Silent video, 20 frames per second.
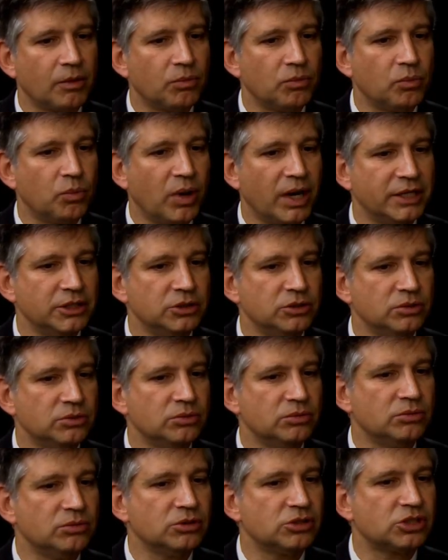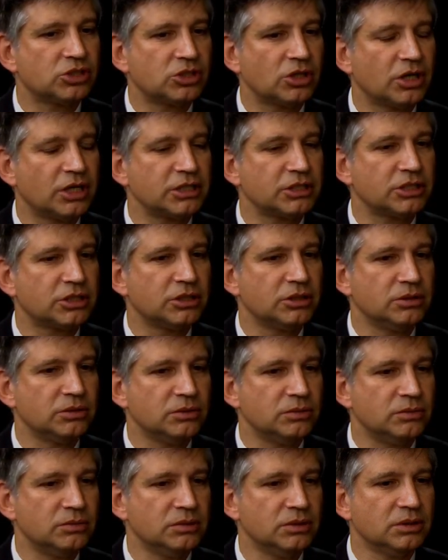When you start
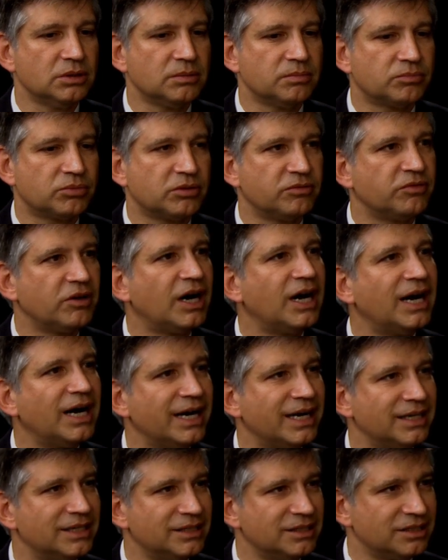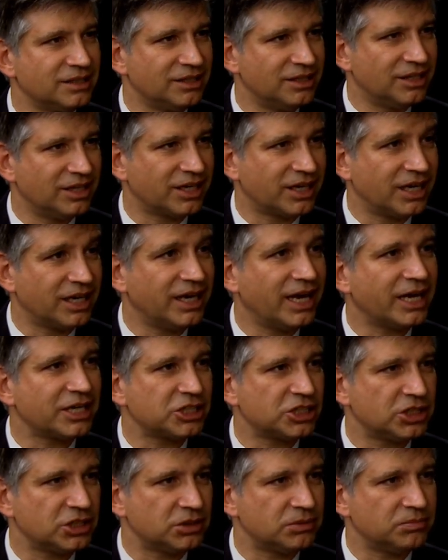to provide the
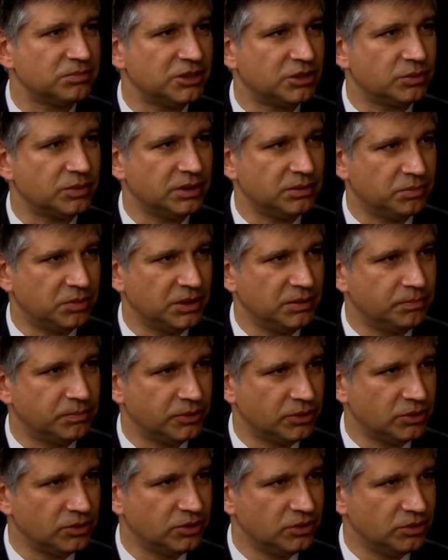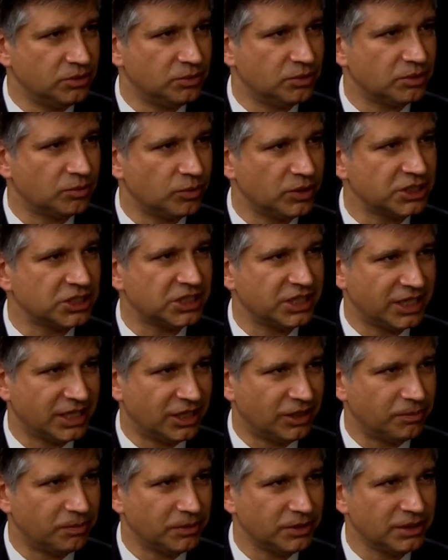connection between people who would wish to
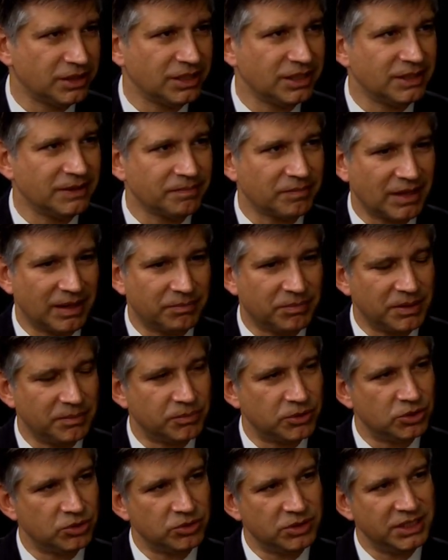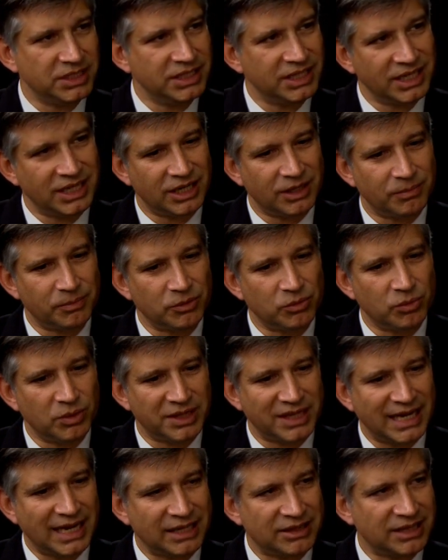help and people who need help
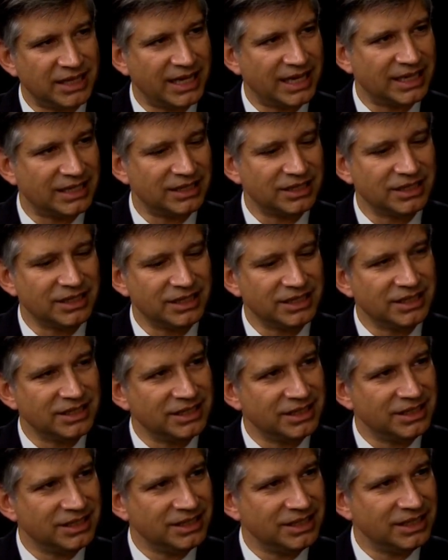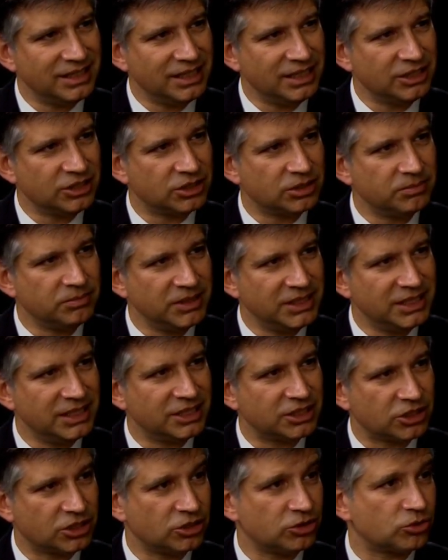without that
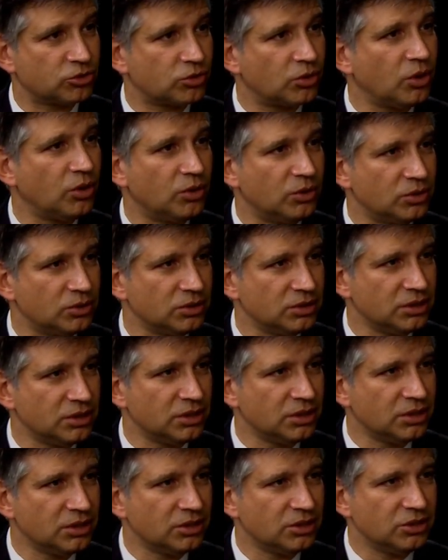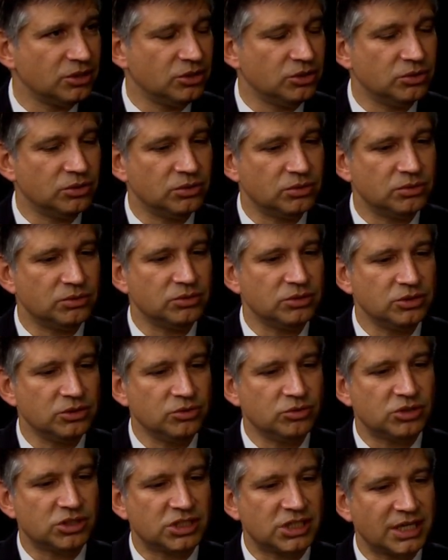intermediate control,
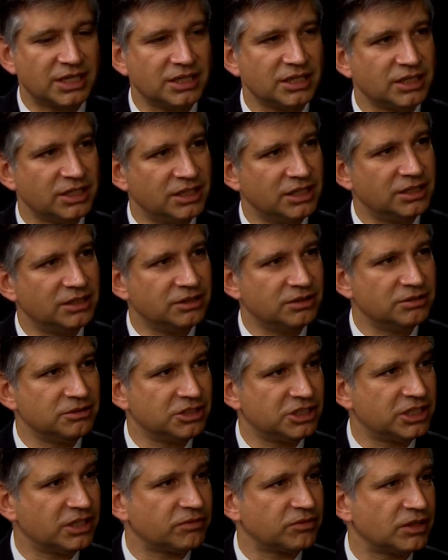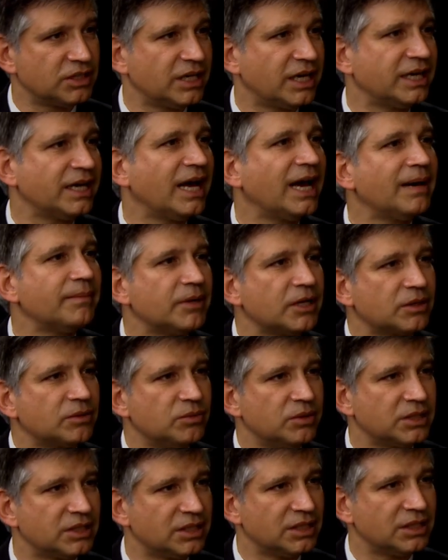you suddenly shift the
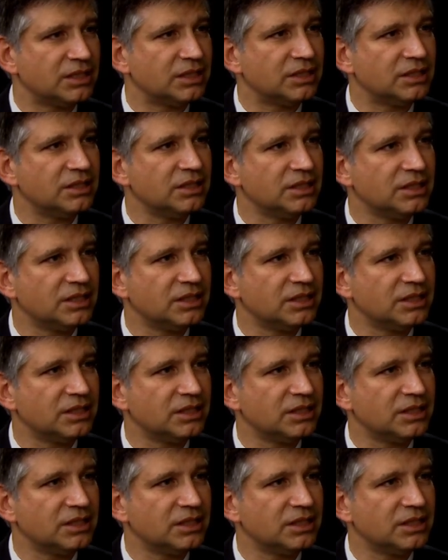dynamic within